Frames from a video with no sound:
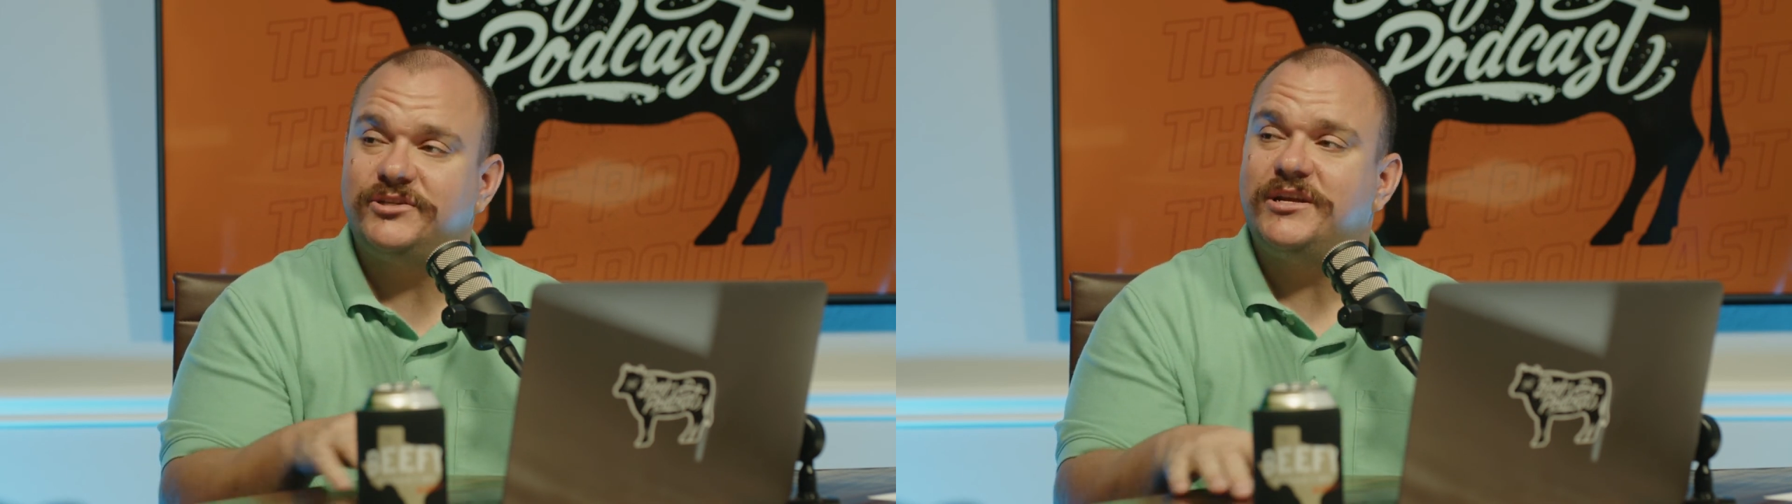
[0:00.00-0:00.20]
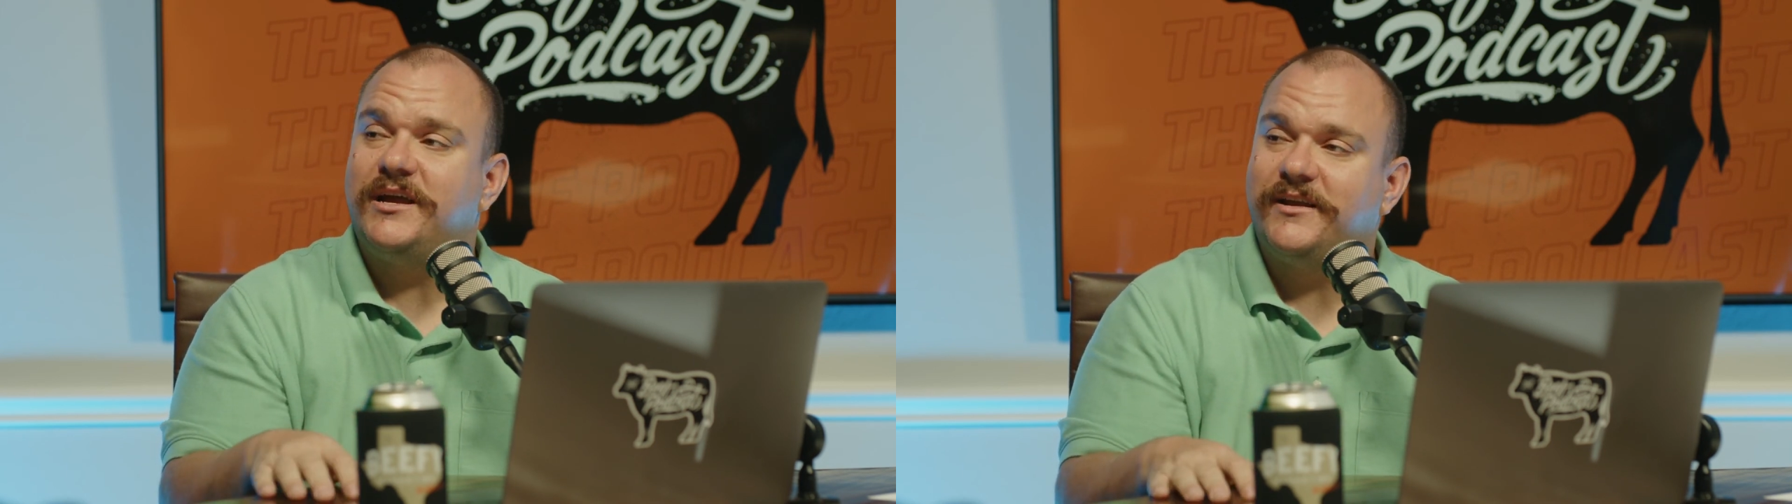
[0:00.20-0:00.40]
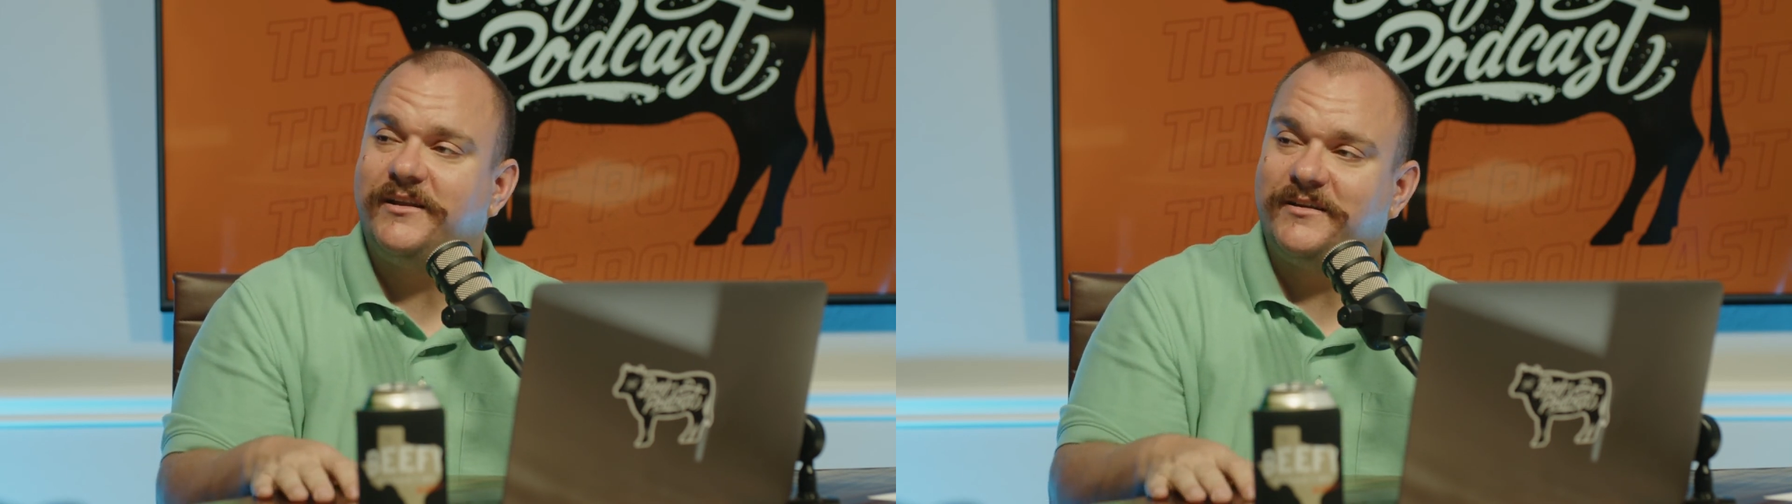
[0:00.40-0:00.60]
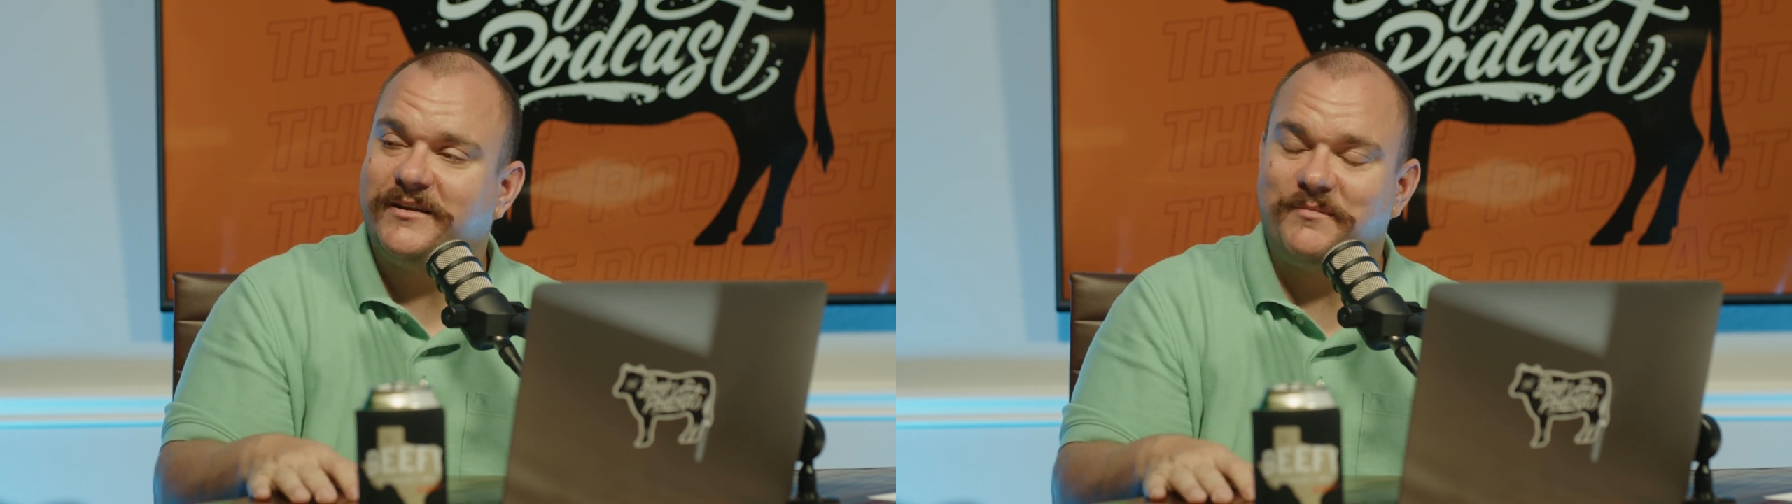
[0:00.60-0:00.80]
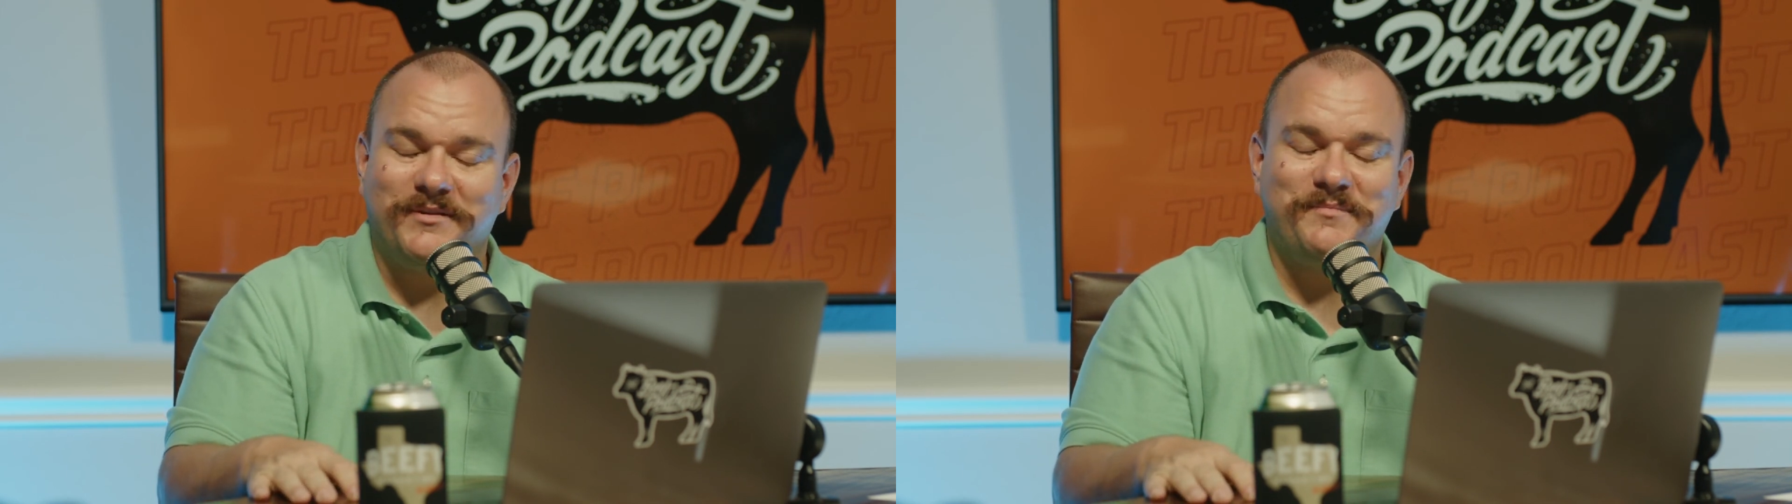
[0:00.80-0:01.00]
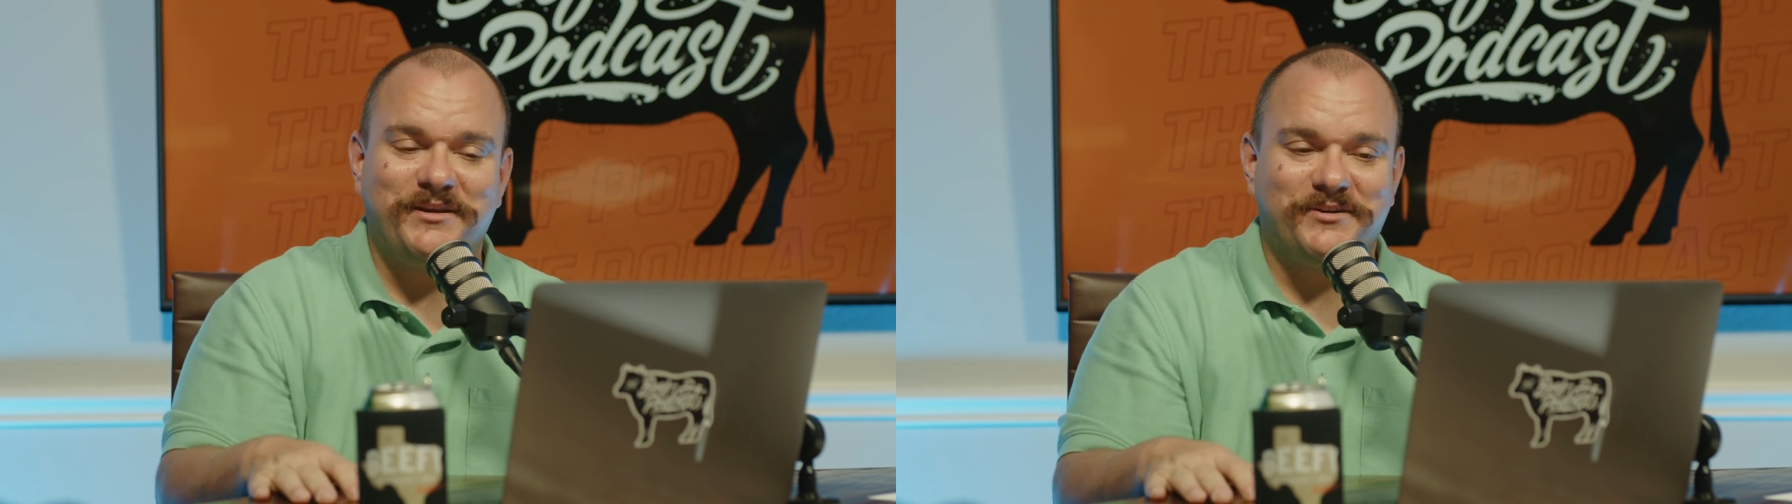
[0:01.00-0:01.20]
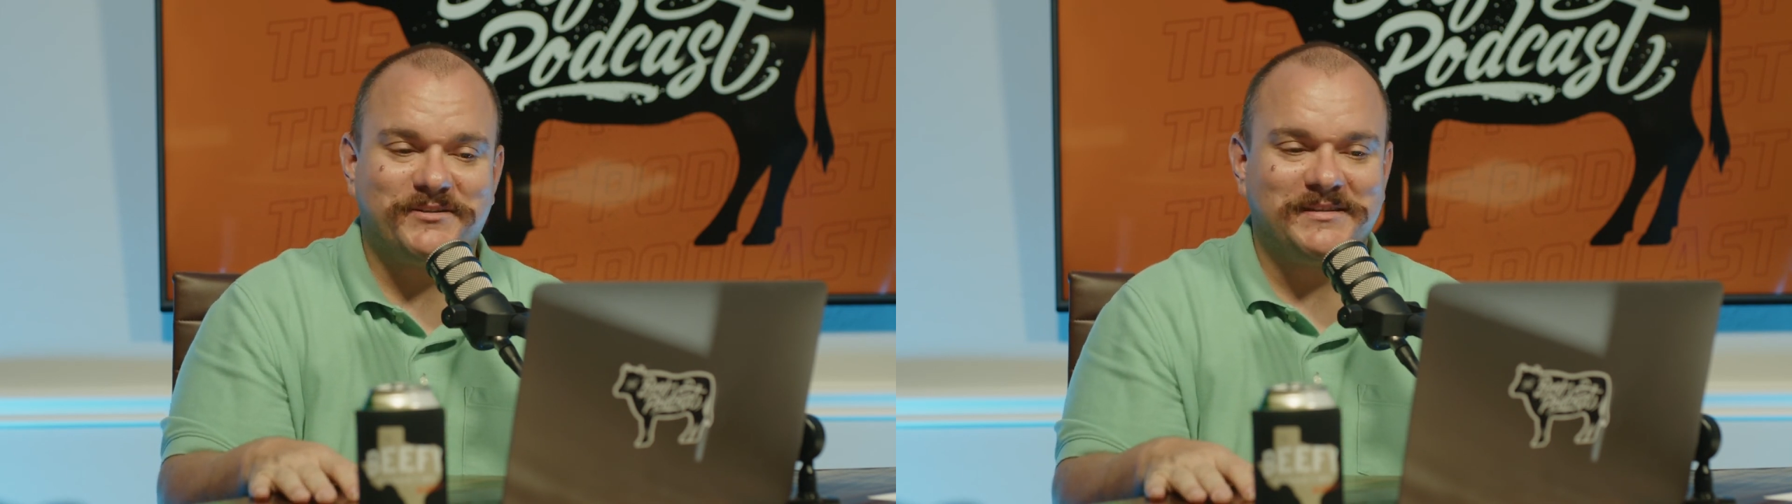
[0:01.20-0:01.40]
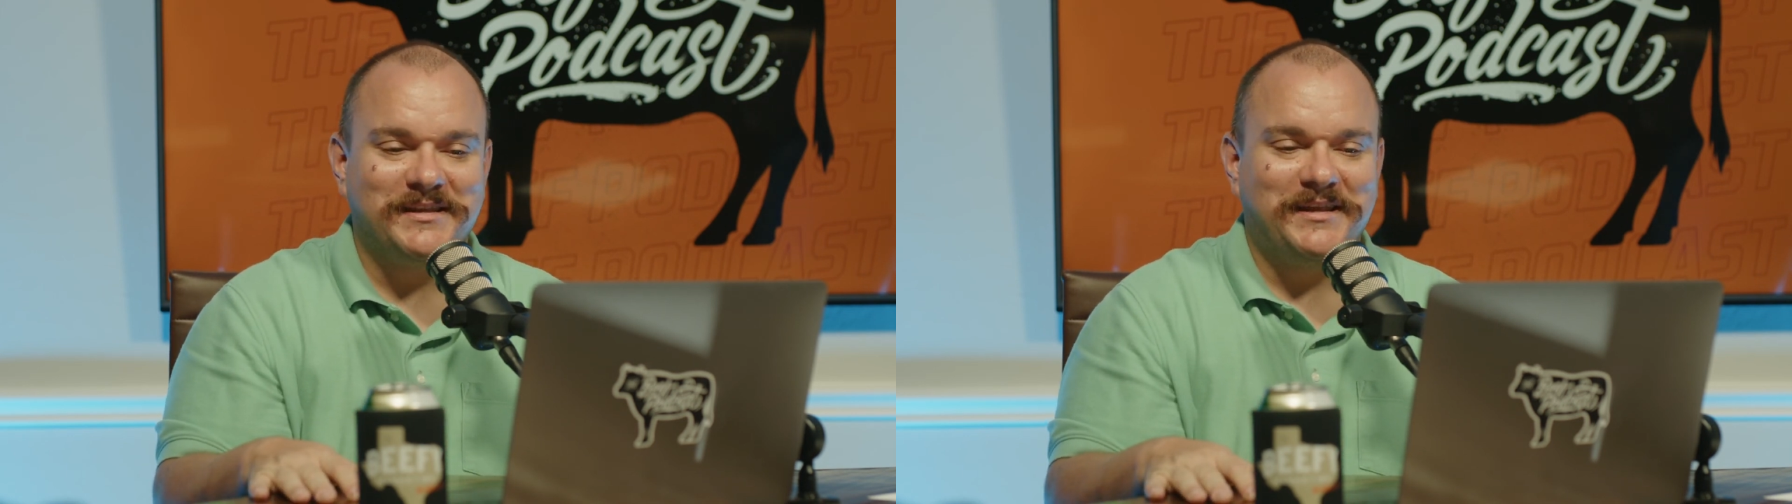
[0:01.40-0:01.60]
shotgunning a couple of beers